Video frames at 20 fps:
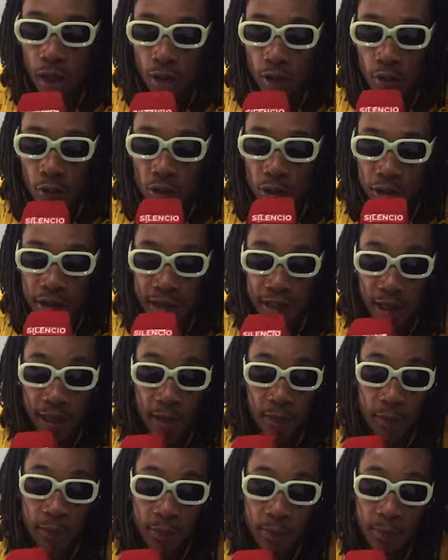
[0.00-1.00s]
use a
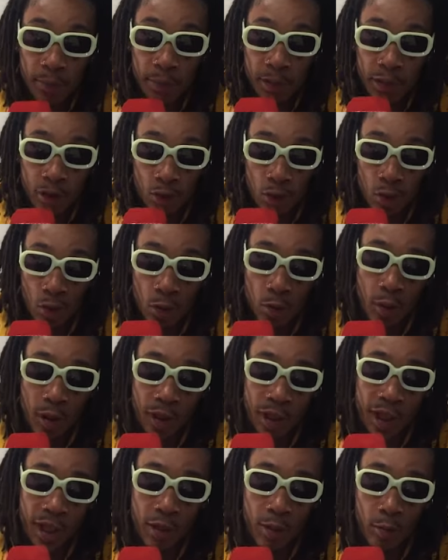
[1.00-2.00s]
tip because you don't want to
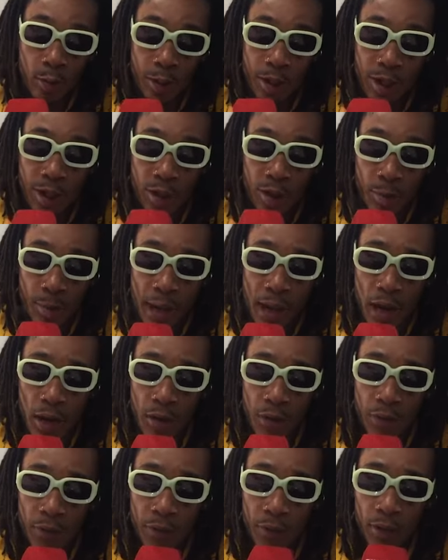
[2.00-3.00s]
get weed in your
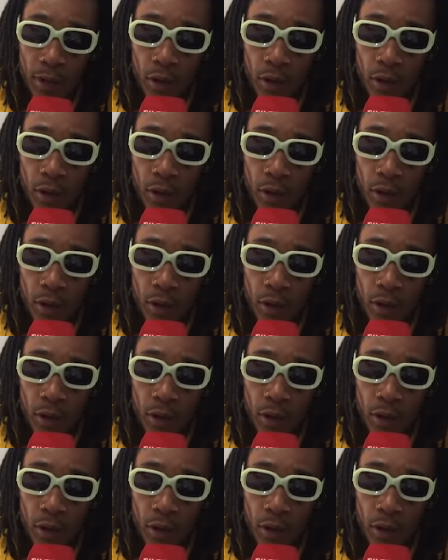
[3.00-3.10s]
mouth.